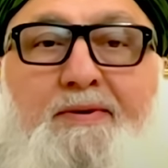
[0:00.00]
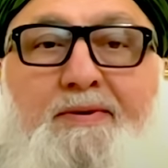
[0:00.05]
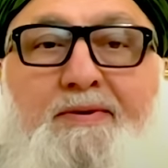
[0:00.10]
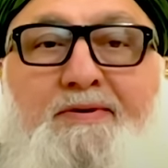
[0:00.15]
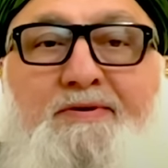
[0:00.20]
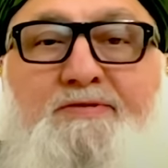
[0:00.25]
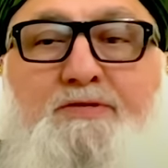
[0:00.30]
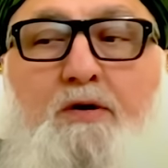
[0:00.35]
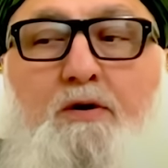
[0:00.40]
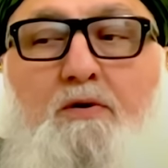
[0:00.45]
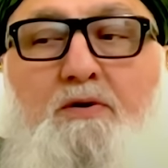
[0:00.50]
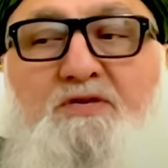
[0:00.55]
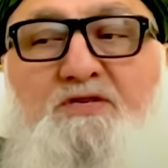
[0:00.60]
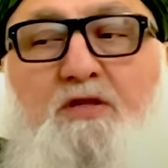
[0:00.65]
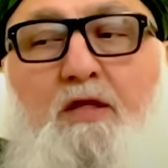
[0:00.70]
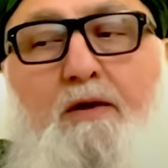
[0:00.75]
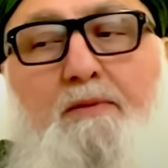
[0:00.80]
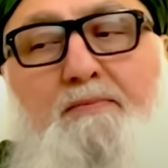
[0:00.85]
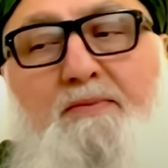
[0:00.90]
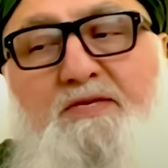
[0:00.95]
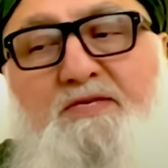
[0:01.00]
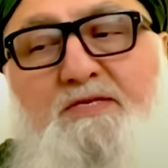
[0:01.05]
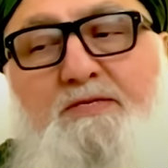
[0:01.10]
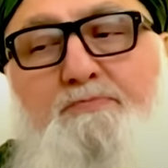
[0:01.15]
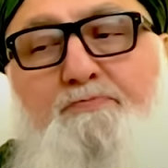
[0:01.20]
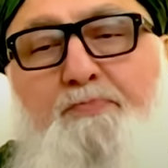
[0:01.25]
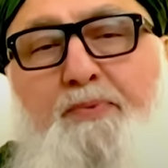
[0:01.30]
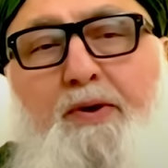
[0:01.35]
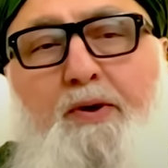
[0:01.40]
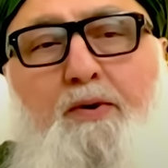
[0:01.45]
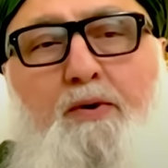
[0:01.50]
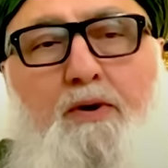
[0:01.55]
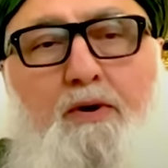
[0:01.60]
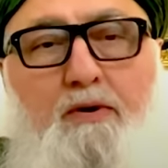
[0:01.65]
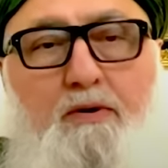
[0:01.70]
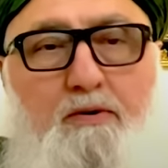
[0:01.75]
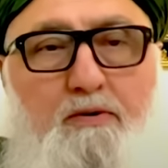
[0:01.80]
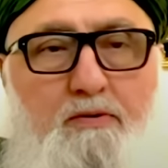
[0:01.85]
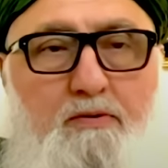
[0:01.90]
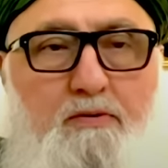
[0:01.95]
So Islam is
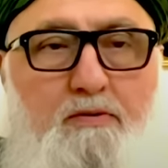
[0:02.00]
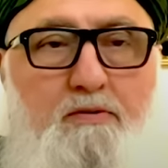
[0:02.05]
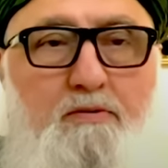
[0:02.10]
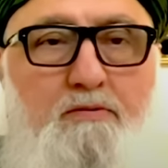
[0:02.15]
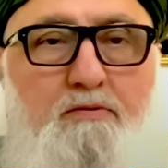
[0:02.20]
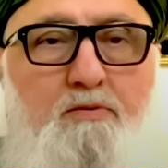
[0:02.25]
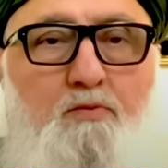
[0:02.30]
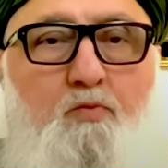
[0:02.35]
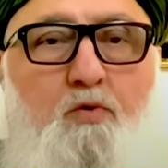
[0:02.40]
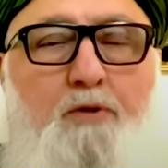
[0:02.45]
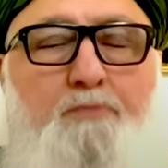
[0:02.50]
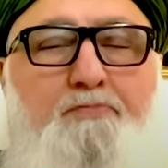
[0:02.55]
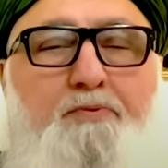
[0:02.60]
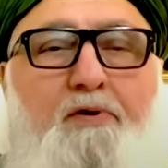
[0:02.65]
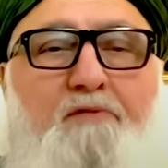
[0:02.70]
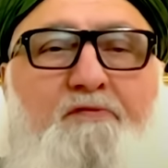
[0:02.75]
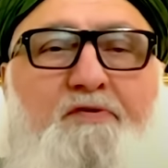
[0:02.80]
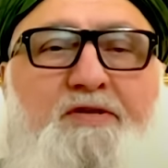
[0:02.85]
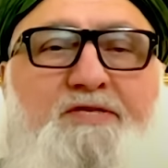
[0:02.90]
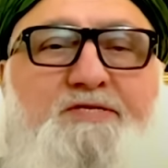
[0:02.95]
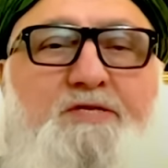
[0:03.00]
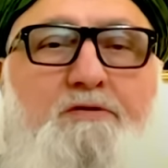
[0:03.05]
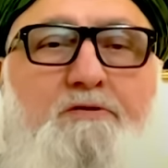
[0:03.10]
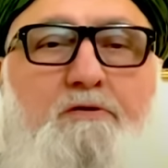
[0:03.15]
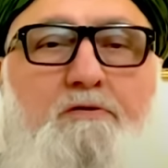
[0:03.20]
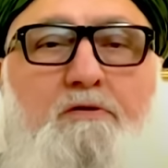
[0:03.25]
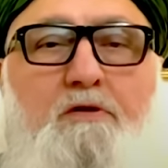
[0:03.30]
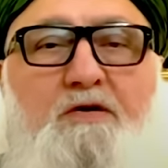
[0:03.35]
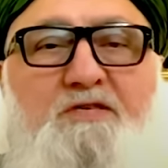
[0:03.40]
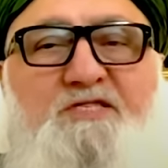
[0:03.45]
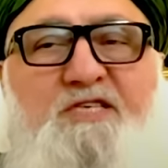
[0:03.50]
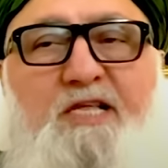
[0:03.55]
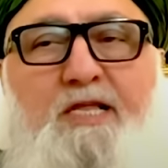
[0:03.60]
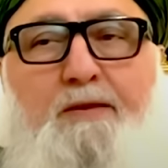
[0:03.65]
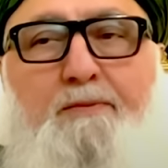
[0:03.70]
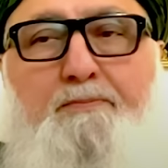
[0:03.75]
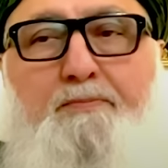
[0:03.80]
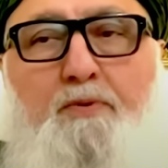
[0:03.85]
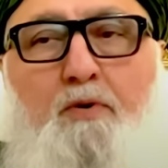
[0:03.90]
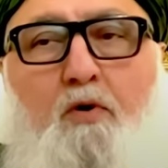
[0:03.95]
pure what Prophet
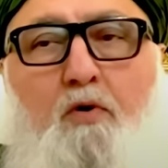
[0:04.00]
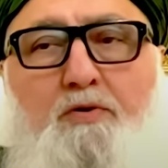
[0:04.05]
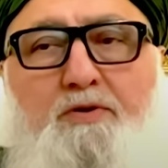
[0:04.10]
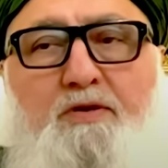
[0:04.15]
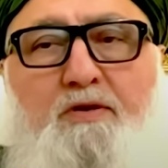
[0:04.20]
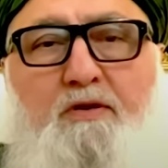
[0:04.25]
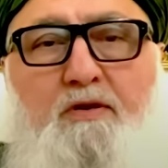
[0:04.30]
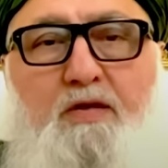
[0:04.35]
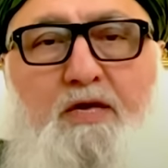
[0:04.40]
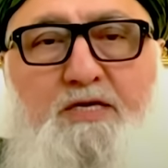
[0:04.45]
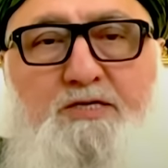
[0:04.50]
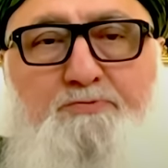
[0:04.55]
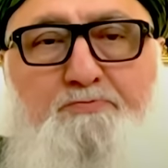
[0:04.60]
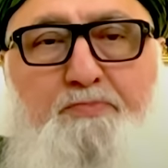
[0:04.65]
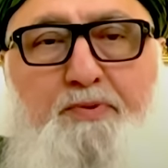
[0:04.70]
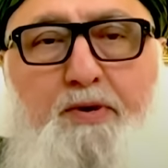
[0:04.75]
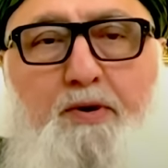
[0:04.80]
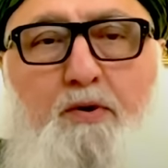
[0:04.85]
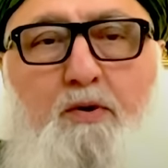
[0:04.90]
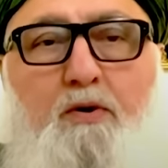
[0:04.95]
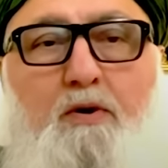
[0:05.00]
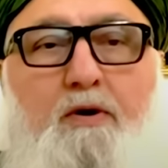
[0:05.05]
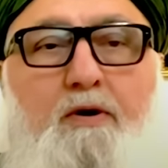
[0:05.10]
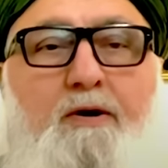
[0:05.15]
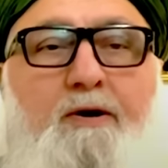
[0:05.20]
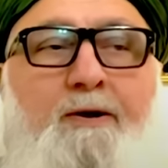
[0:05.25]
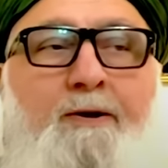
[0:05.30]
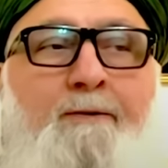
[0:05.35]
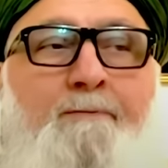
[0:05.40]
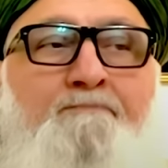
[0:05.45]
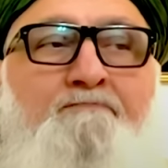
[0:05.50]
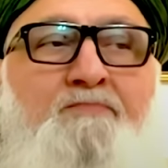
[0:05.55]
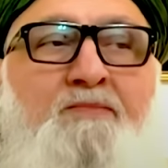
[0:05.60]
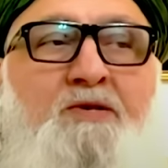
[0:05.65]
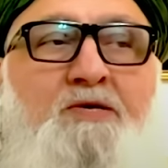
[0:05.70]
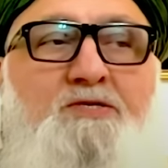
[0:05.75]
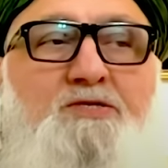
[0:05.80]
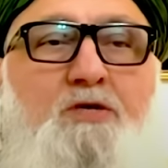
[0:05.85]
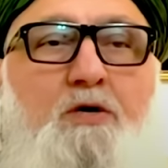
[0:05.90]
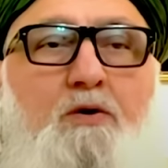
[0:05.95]
brought is pure.
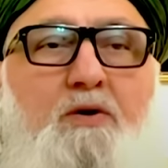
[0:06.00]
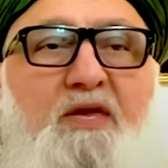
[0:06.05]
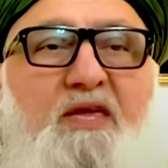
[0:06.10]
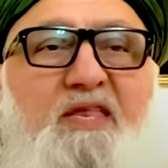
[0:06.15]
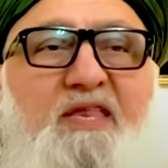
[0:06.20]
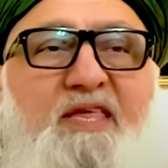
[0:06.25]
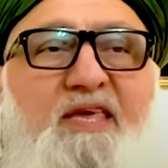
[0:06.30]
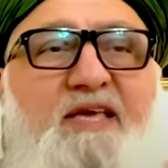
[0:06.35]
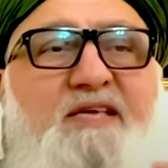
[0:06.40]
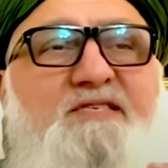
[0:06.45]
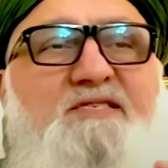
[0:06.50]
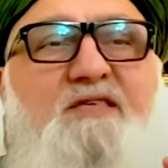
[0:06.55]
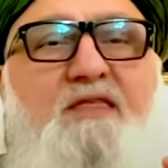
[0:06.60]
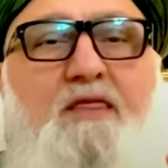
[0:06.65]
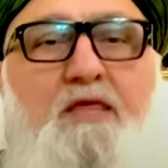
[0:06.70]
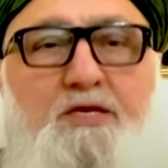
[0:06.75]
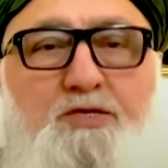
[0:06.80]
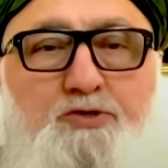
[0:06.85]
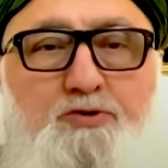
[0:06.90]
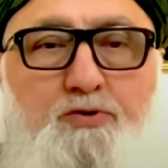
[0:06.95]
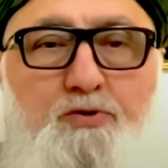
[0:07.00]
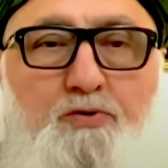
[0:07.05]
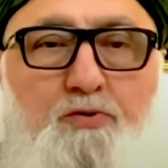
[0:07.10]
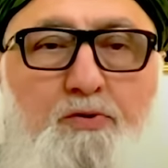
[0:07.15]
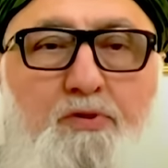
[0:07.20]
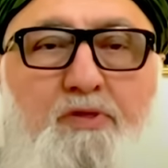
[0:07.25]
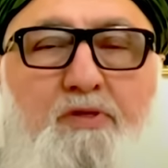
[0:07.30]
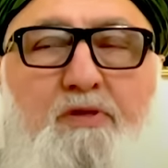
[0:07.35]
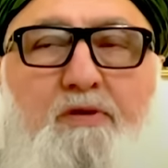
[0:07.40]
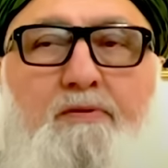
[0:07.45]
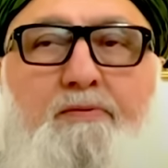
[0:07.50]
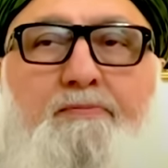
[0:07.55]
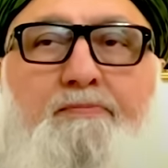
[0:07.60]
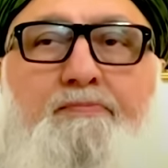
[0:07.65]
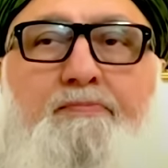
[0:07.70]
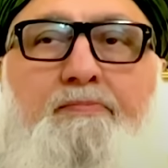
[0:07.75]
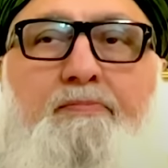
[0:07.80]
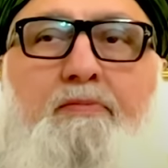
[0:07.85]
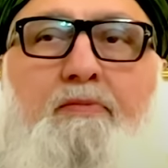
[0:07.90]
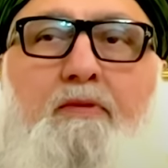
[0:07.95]
So it is the truth.
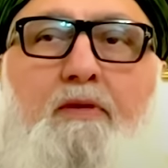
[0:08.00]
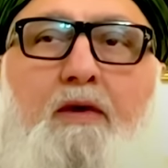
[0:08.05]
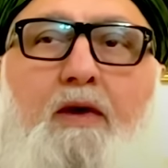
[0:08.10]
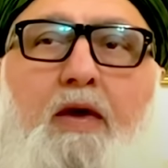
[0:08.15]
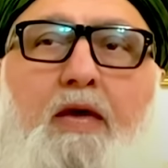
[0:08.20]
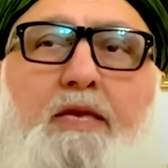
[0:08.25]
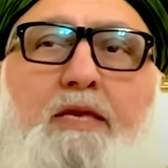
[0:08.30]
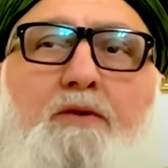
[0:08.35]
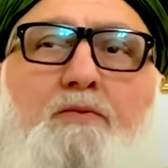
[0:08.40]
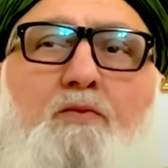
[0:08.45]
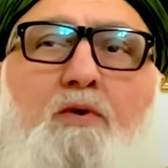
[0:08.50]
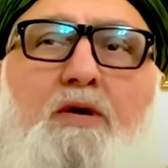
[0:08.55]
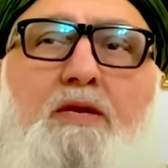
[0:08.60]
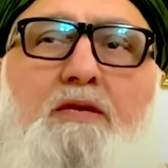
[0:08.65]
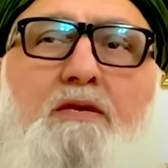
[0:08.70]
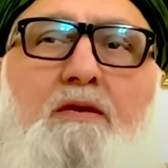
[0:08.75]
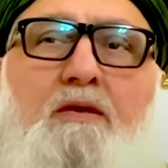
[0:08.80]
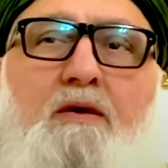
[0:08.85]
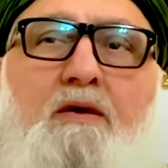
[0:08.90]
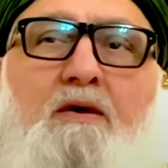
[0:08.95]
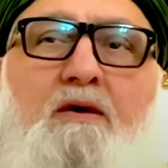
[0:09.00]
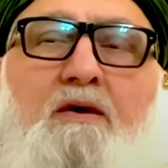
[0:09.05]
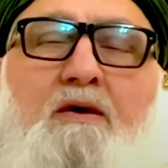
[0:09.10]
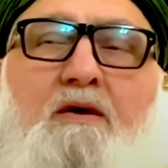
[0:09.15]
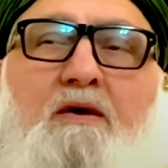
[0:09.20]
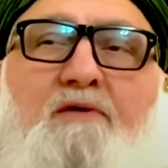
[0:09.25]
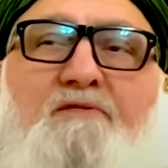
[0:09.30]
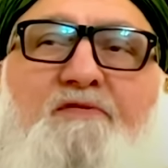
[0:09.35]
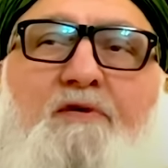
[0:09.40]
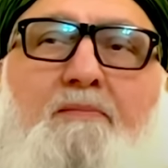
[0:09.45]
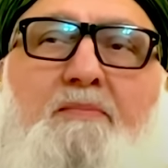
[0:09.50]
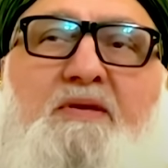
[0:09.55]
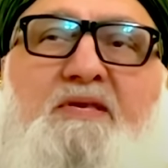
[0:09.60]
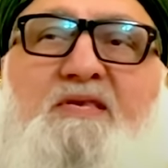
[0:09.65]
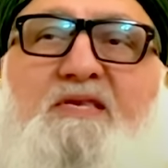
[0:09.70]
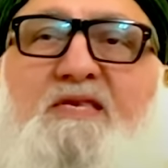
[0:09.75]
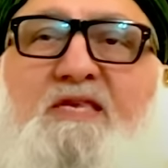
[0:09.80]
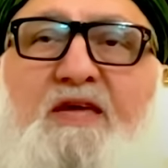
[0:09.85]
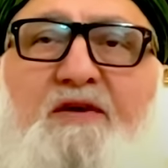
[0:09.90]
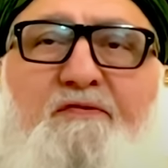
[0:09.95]
Anyone from a
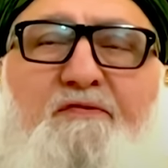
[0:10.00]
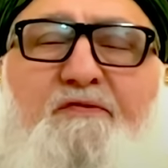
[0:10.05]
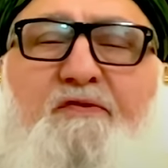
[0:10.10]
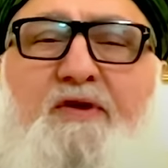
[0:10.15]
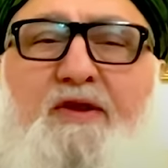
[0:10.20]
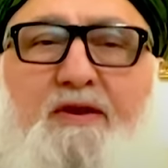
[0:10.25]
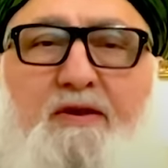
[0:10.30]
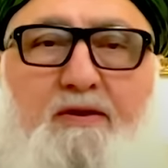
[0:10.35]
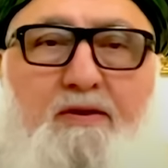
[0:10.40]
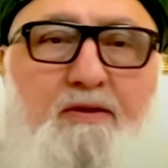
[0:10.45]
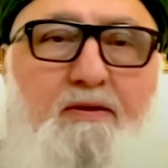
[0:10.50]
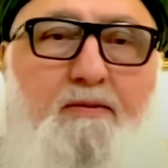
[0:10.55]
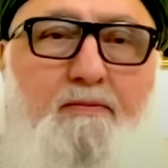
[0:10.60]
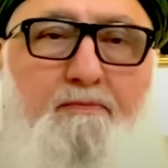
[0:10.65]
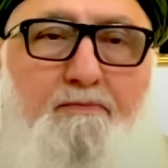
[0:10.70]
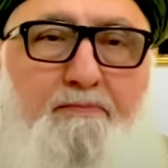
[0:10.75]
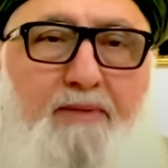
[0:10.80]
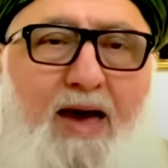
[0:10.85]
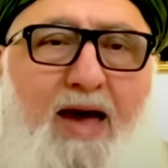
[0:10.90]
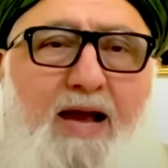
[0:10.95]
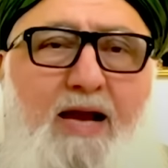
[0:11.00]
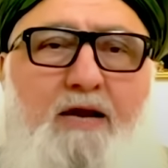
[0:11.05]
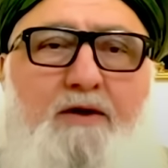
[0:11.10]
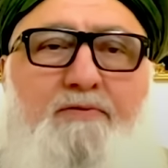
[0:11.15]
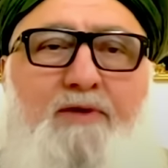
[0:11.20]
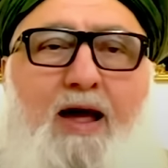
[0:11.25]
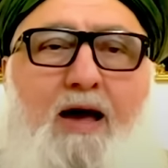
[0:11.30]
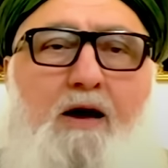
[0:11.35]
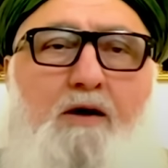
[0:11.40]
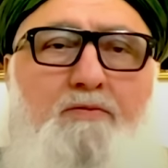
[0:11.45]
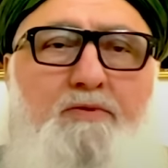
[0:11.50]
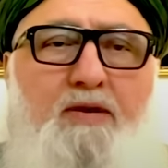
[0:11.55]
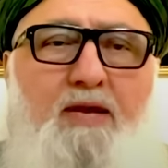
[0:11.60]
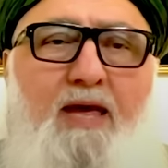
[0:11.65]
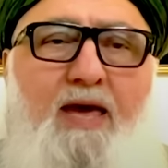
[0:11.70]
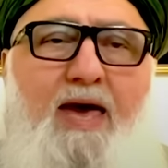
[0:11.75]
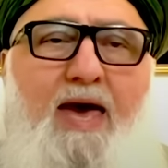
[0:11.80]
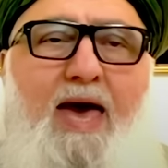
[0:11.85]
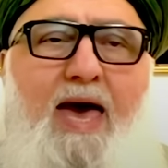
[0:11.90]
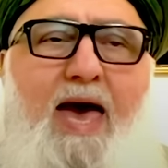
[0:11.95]
different background
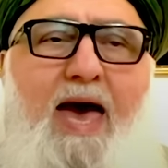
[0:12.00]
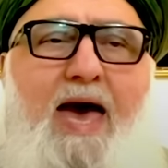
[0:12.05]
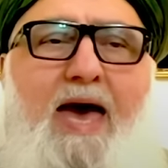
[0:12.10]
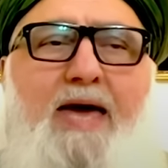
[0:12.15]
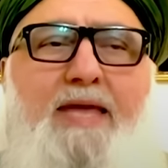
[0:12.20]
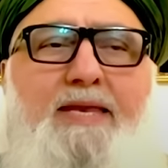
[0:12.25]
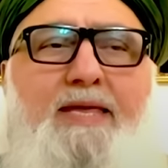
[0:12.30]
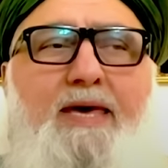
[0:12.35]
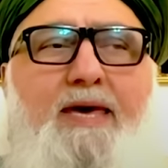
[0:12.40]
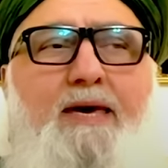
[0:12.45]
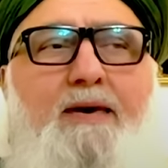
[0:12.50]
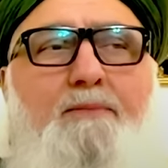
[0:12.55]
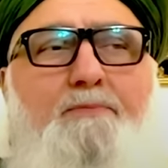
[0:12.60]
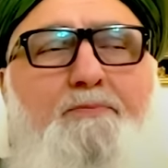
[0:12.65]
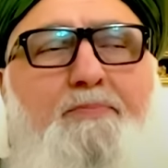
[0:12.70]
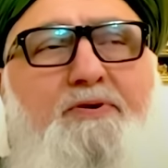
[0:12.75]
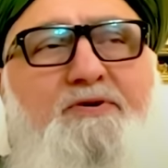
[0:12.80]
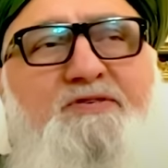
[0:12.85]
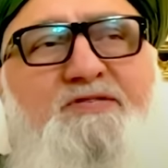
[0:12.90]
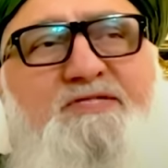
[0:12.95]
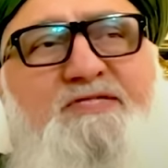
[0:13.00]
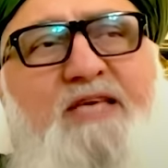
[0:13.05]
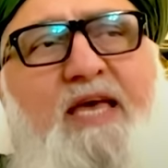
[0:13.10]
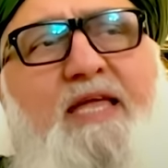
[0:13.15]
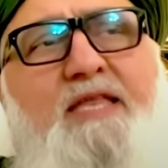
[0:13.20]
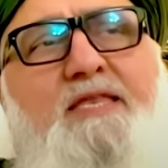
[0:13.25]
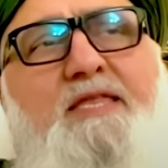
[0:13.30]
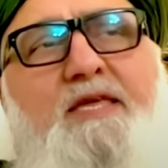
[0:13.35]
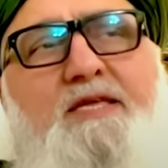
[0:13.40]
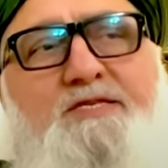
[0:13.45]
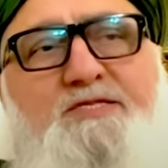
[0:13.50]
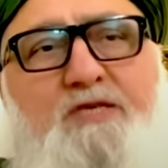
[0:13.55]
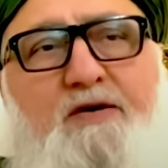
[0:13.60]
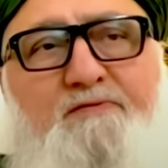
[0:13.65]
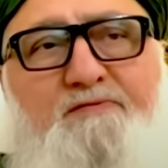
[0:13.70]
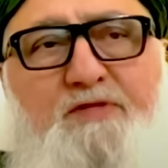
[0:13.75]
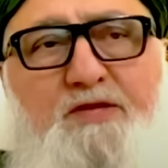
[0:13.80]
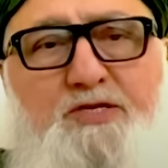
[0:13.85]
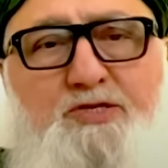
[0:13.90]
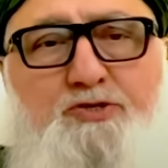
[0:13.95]
had a percentage
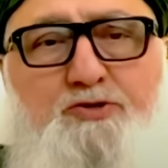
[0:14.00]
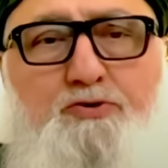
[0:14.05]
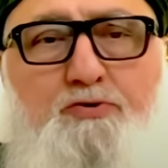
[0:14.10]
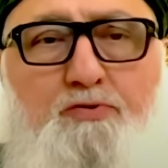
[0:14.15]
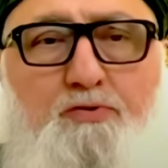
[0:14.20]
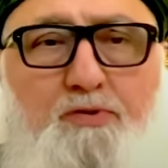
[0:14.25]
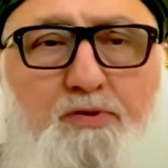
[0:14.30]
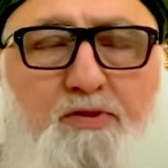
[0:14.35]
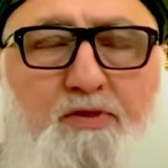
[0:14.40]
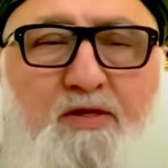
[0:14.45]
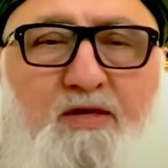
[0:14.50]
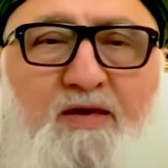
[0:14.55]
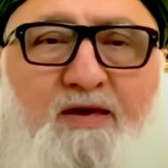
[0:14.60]
of the truth.